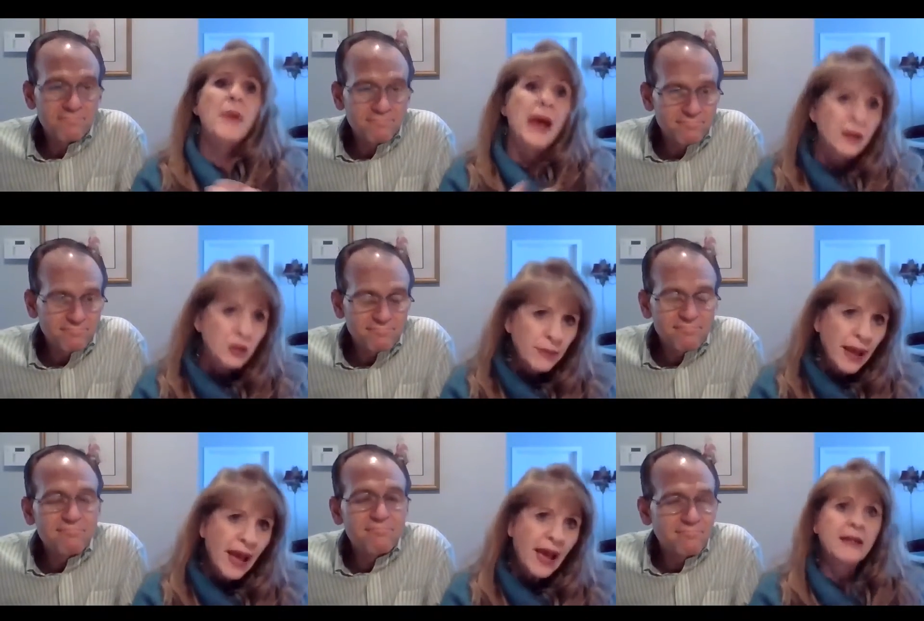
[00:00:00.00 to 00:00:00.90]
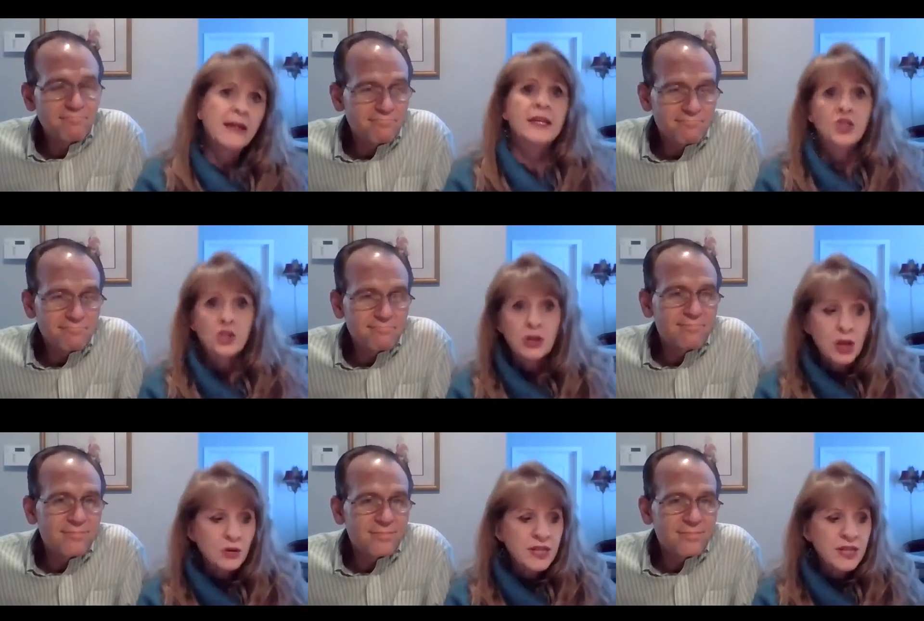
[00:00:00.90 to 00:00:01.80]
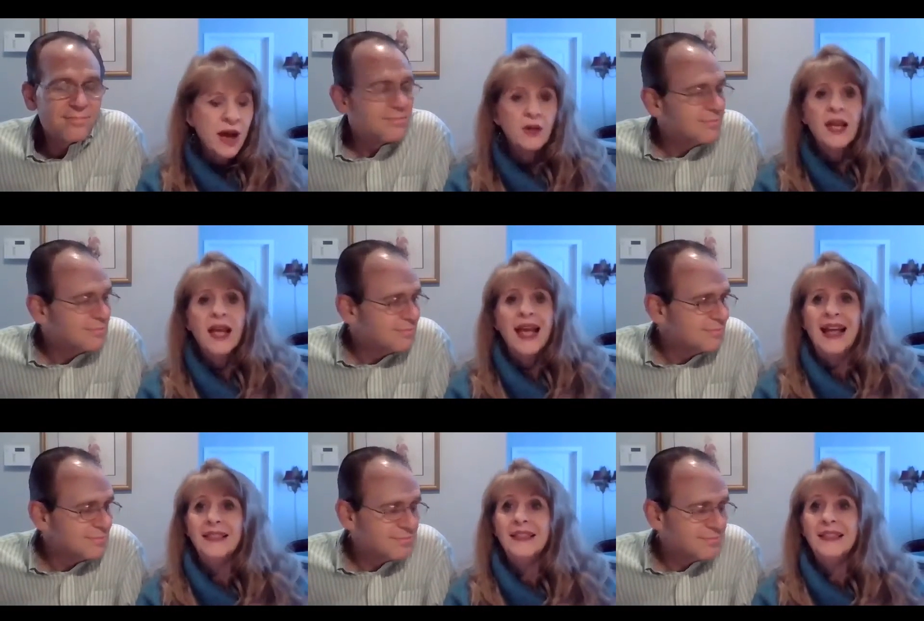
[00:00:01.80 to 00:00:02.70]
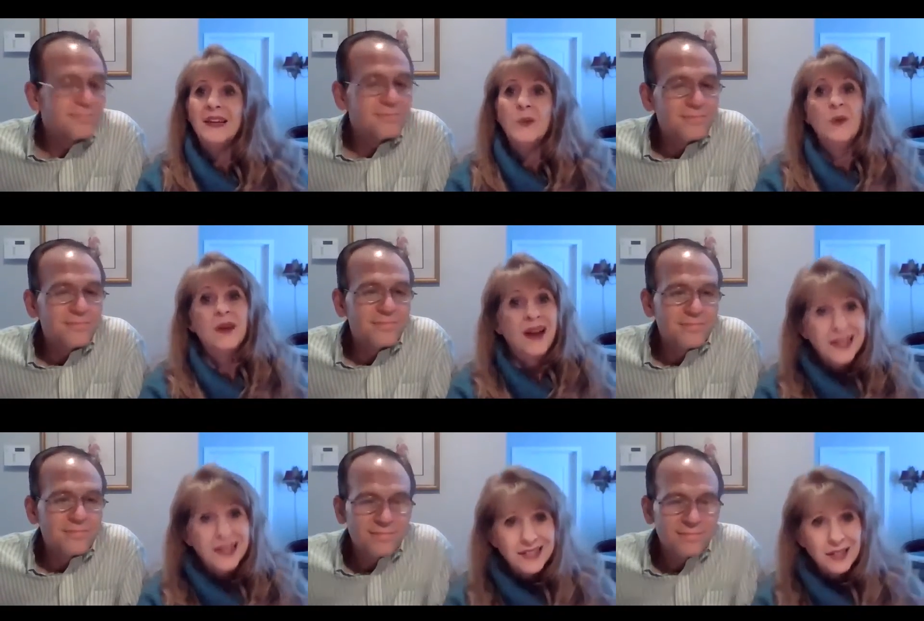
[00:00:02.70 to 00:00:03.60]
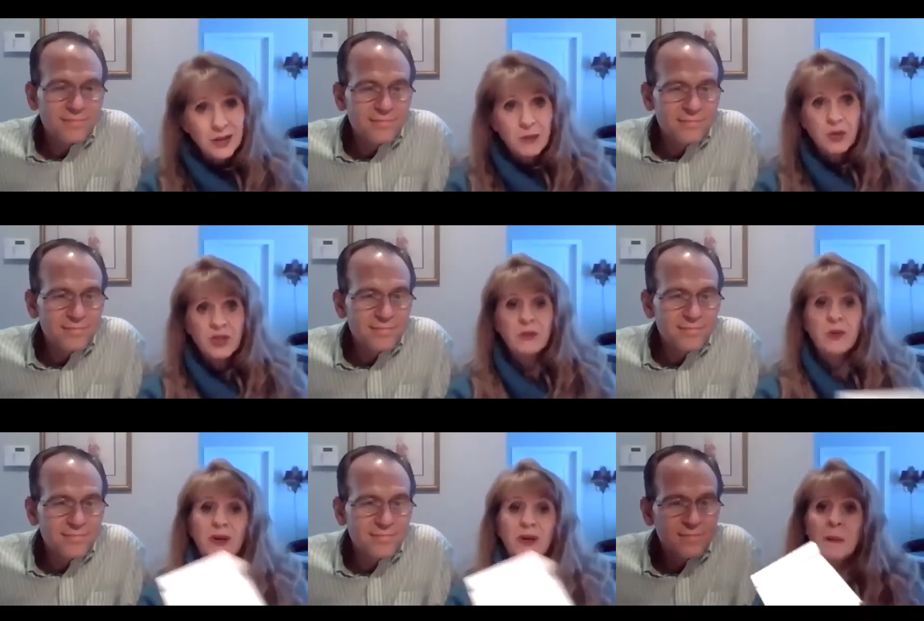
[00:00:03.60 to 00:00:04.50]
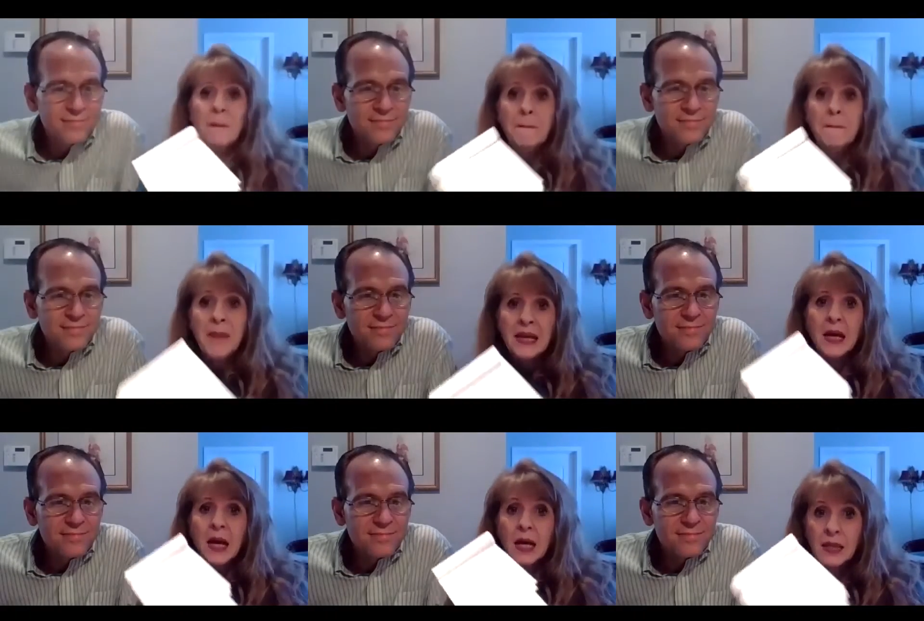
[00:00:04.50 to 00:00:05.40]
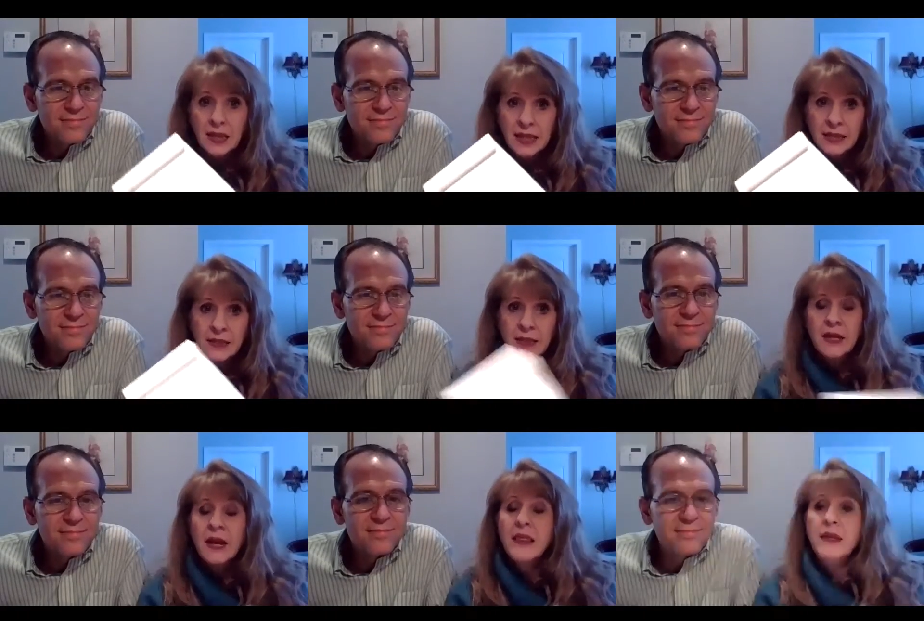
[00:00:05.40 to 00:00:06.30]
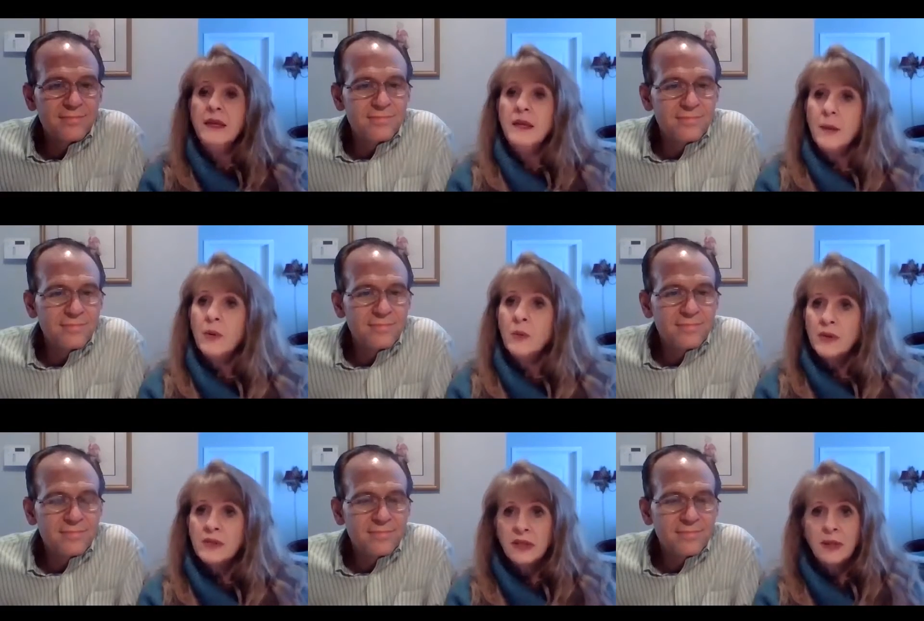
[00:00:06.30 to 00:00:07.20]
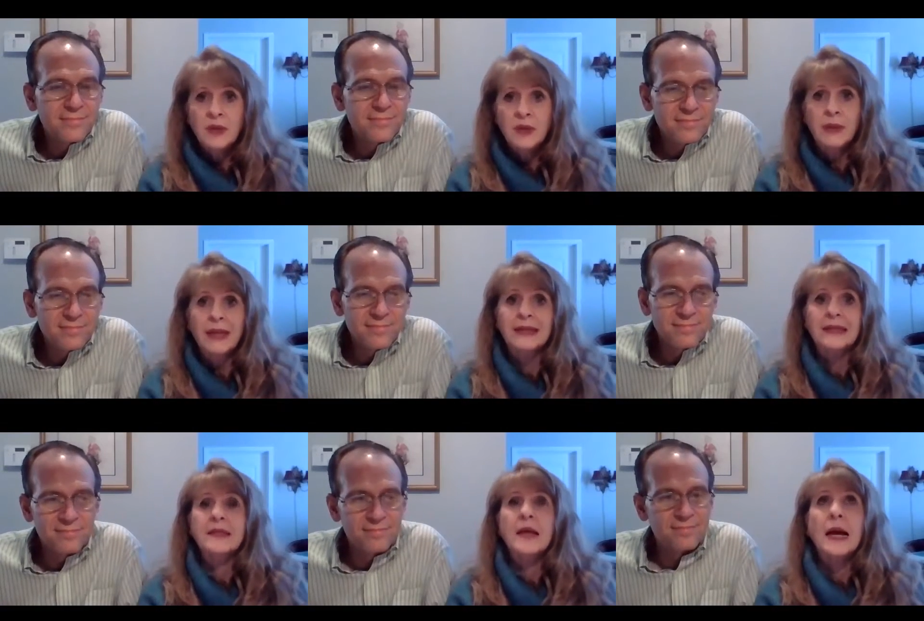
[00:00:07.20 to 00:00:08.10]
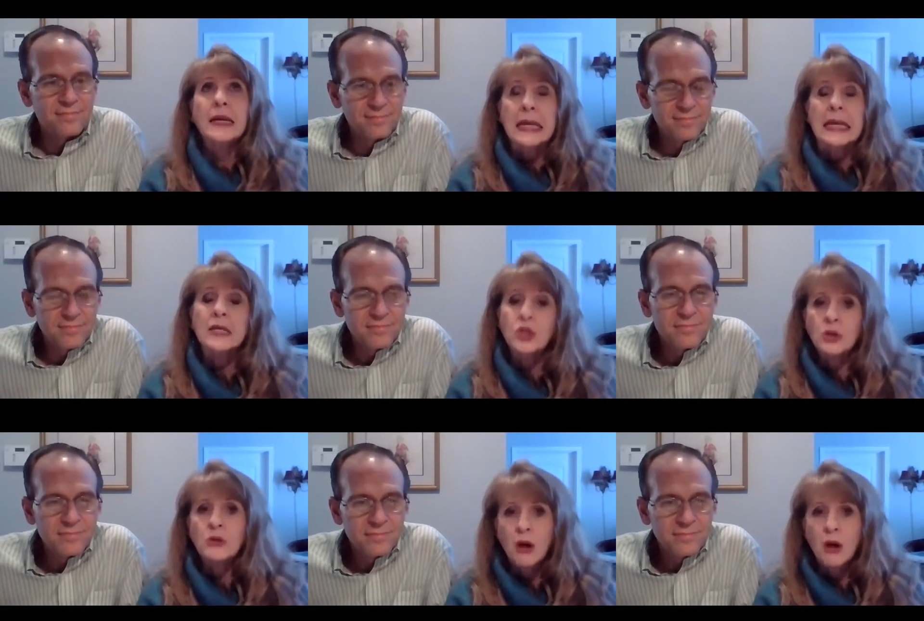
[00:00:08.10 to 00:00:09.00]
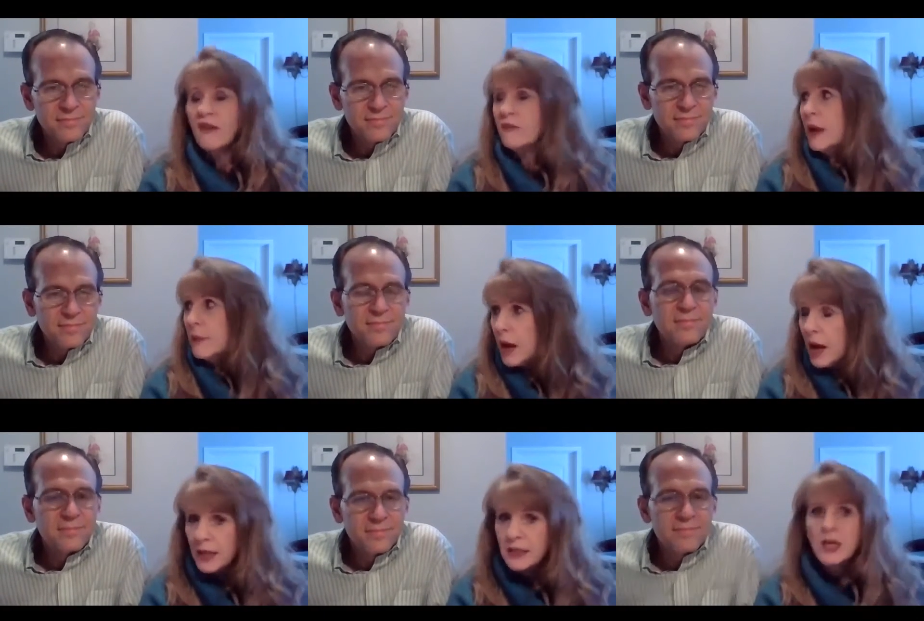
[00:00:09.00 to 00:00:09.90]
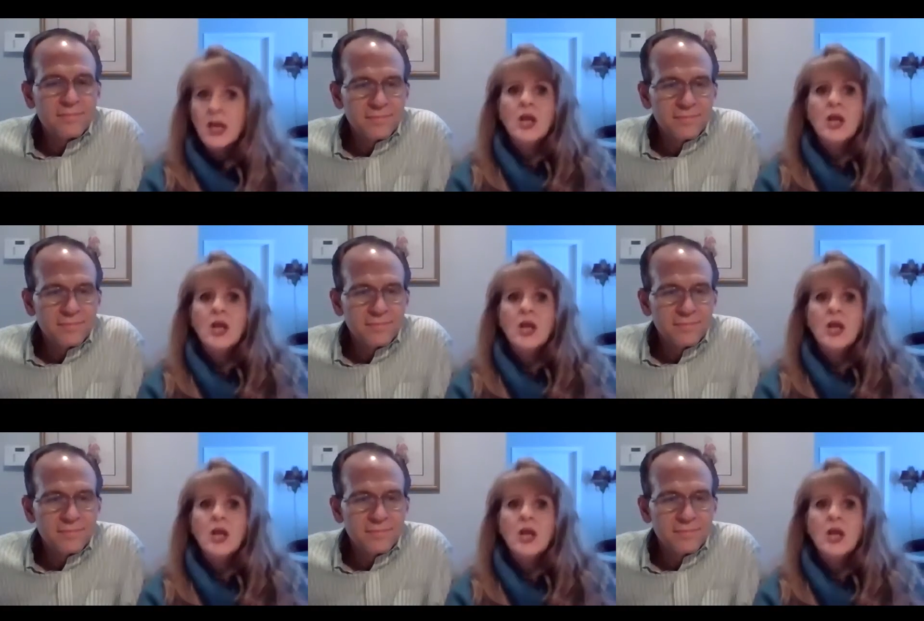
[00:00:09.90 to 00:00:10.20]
Speaker 1: Pack your bag, get your clothes out, and then what I consider the most important, make a list. The number one sleep complaint is I can't turn off my mind.